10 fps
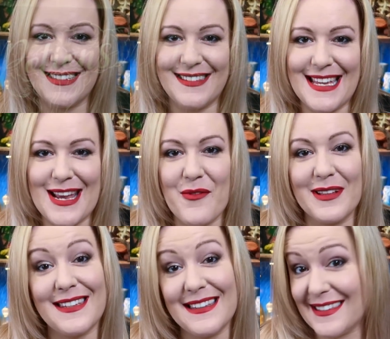to see
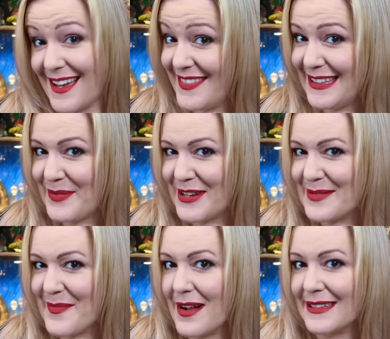what's inside this
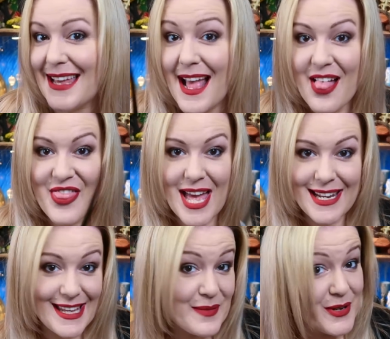potion box,
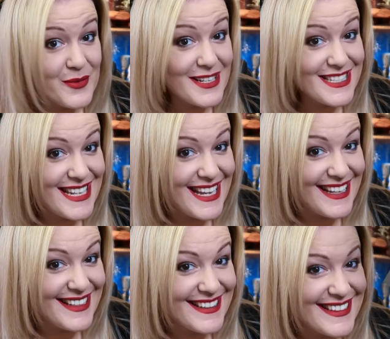then keep on watching.
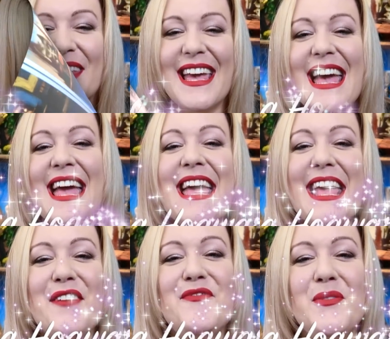
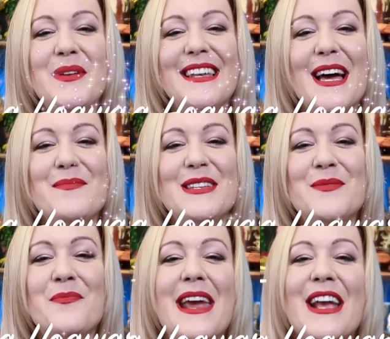If you would like me to
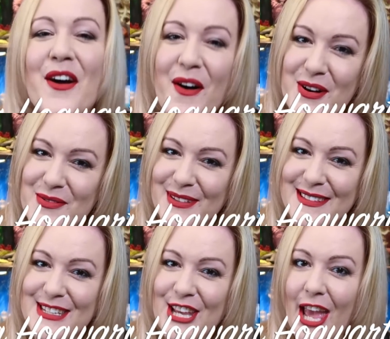bring Hogwarts
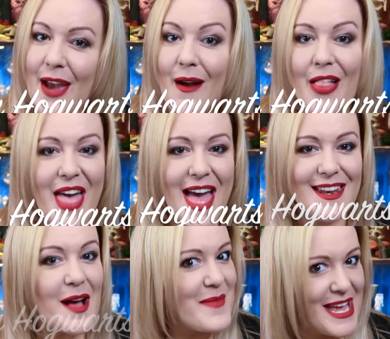to you,
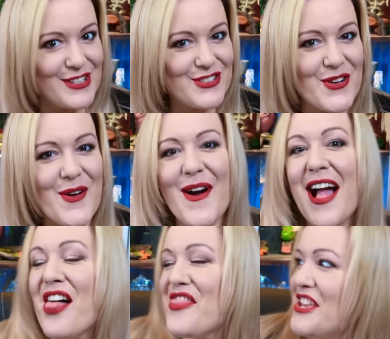then make sure
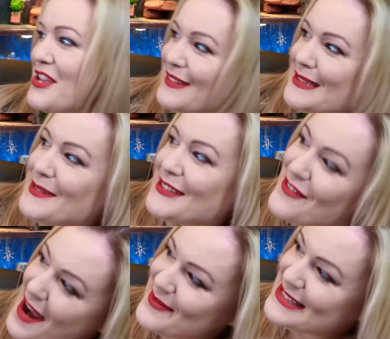that you
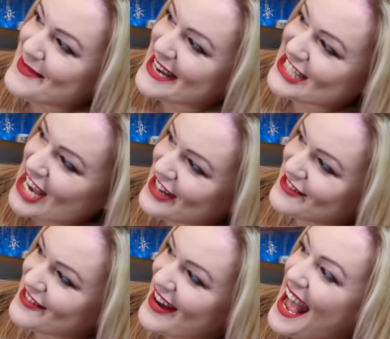subscribe to my
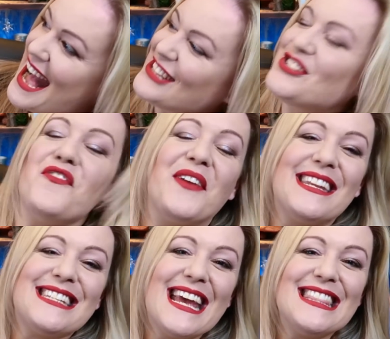channel and don't
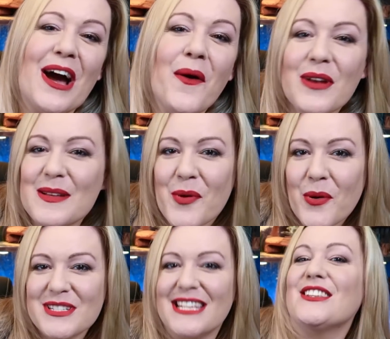forget to hit that all
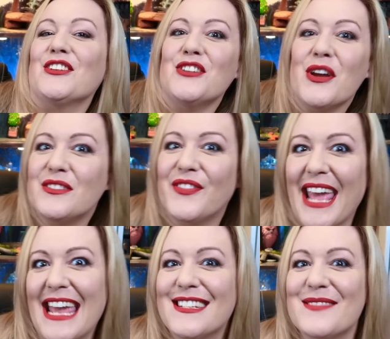important
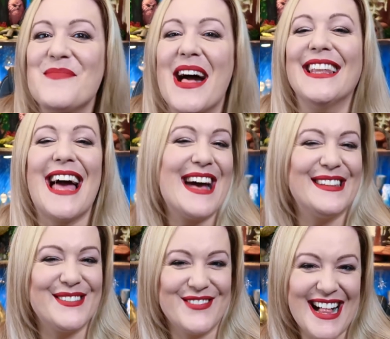notification bell
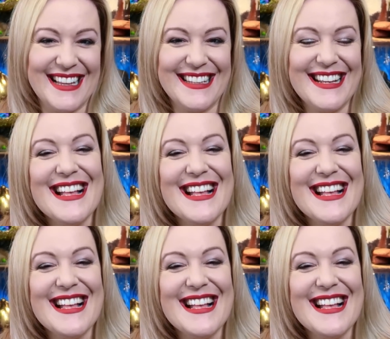as well.